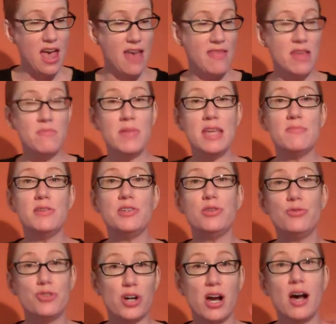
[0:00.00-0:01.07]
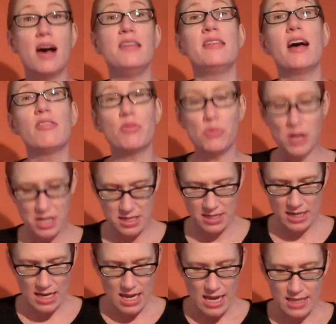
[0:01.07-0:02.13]
And then maybe you draw another one
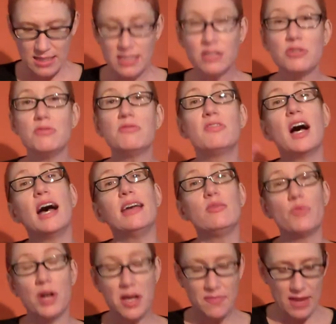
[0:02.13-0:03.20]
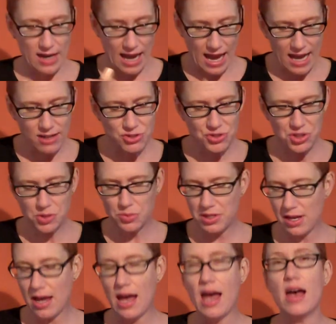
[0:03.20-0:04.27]
until you find one that actually
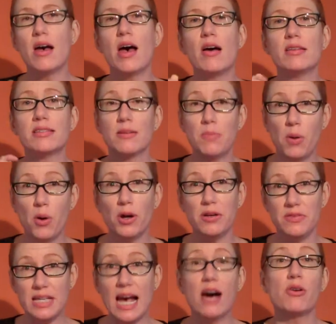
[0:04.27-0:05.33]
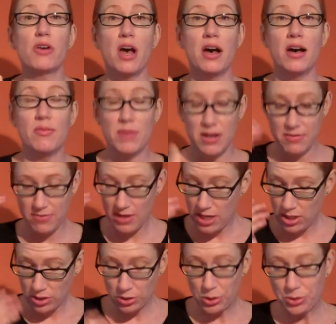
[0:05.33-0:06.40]
would support the outcome of
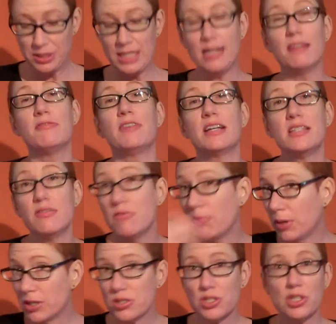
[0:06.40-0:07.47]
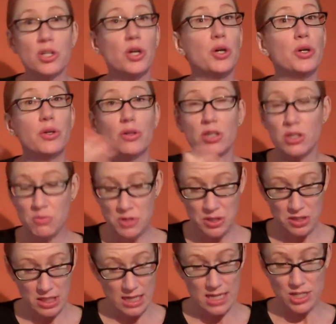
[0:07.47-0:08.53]
learning effective personal
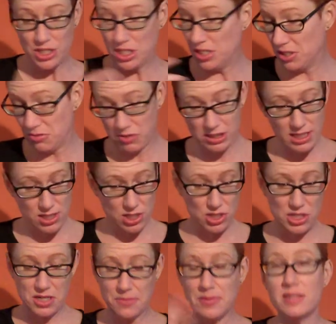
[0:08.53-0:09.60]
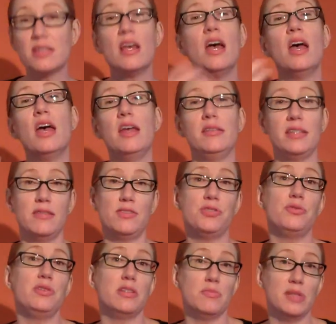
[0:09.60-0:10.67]
communications and relationships and gives
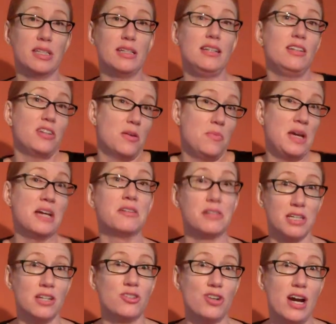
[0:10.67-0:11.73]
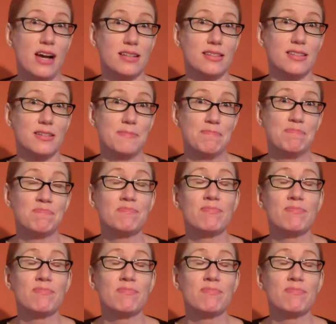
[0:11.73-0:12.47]
you the ability to compare and contrast.